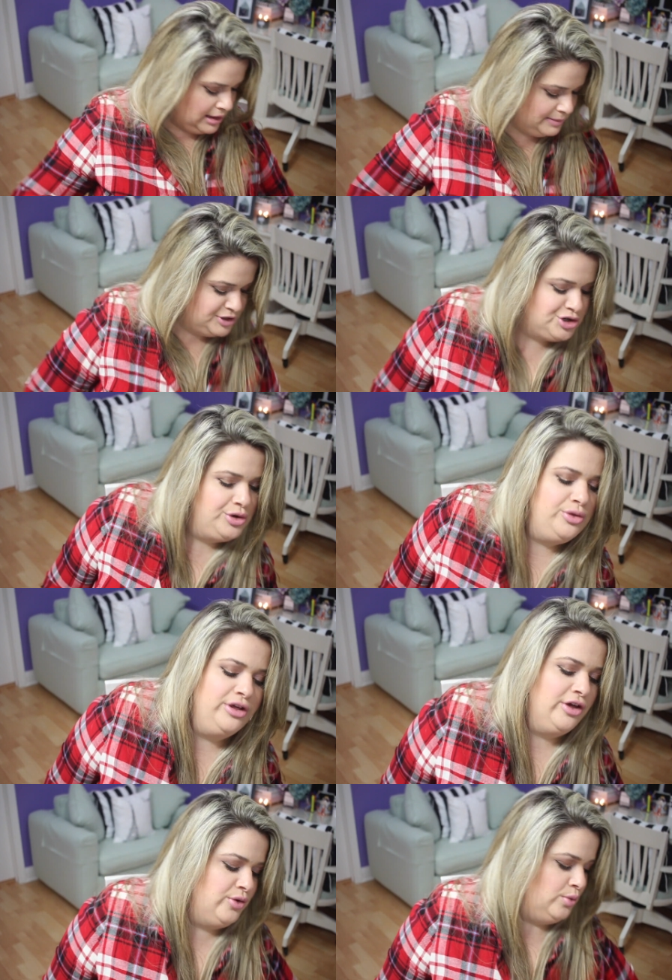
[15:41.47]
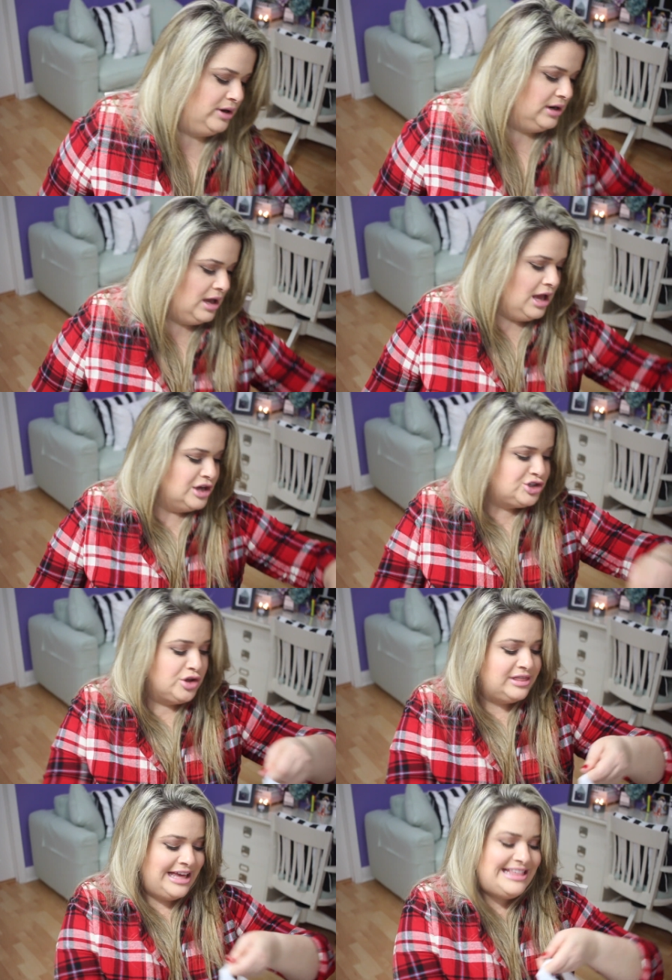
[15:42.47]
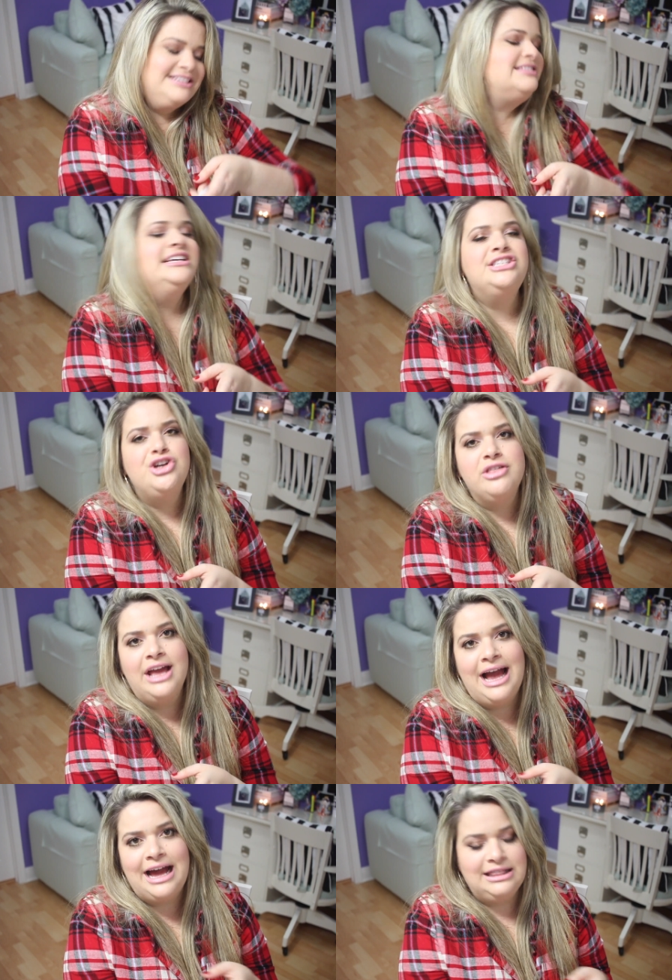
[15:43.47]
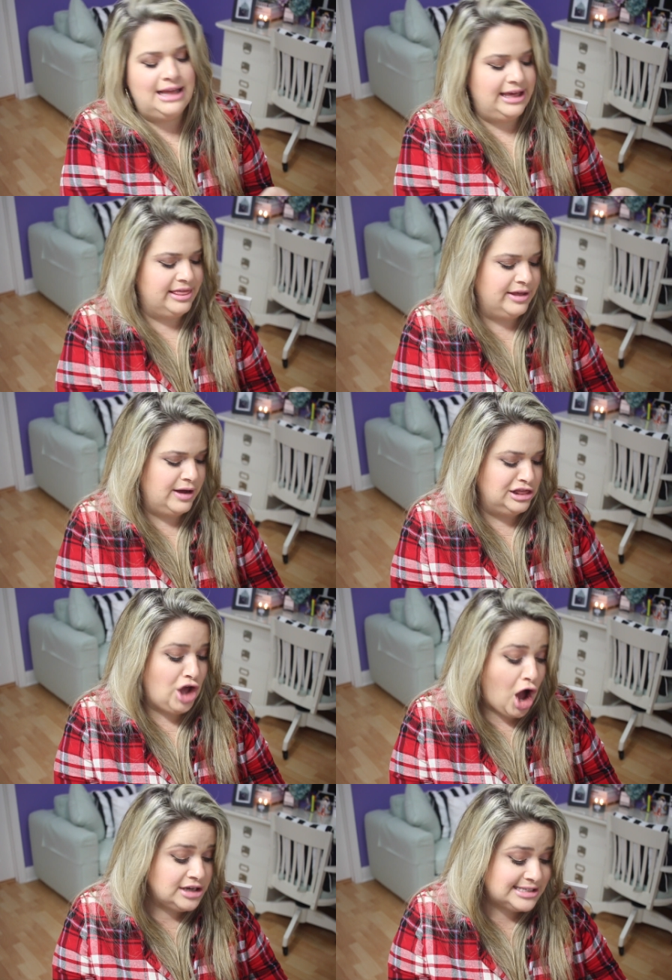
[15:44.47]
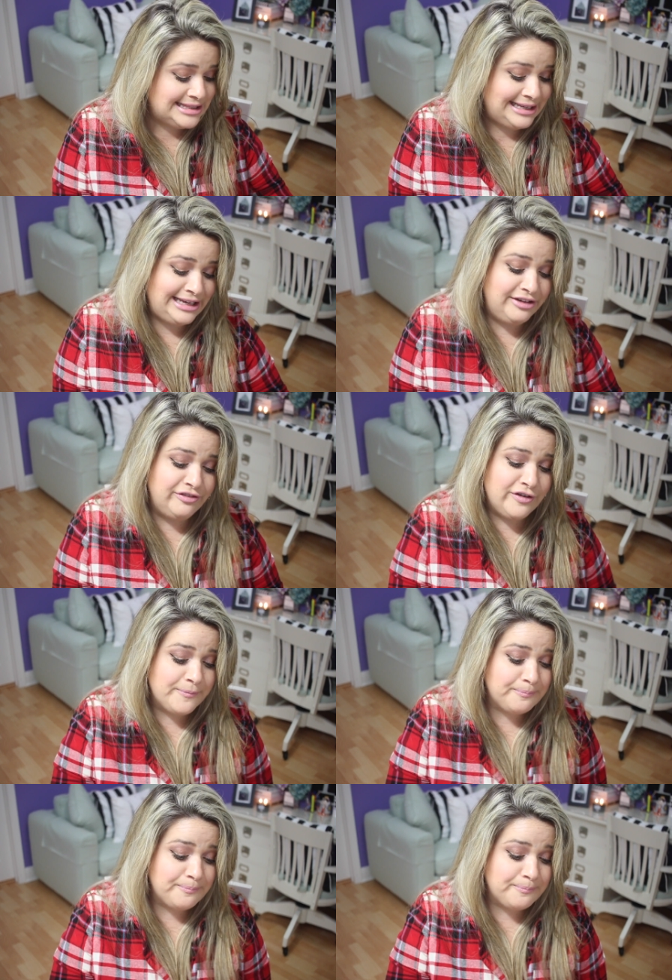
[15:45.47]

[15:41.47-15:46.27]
Let me show you the other one. So they, this year they had like the long sleeve,